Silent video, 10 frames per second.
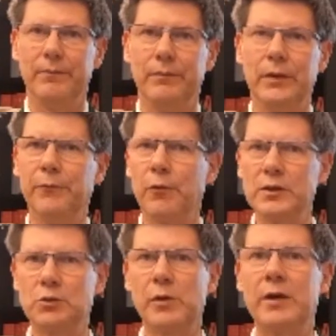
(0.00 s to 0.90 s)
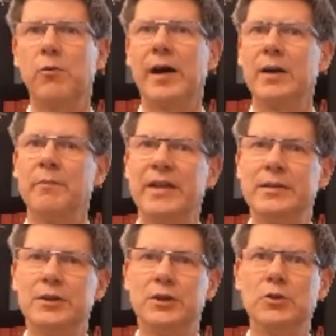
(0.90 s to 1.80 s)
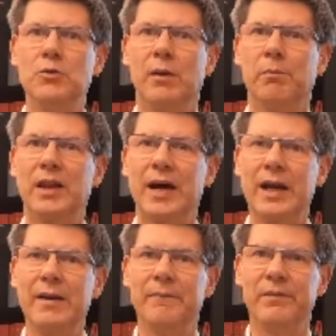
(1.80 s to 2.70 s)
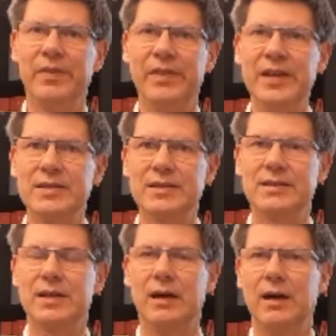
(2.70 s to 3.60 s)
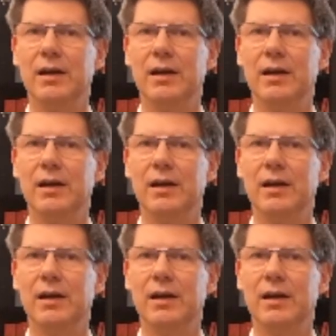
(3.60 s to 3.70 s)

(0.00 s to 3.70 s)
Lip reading: The first requirement to apply this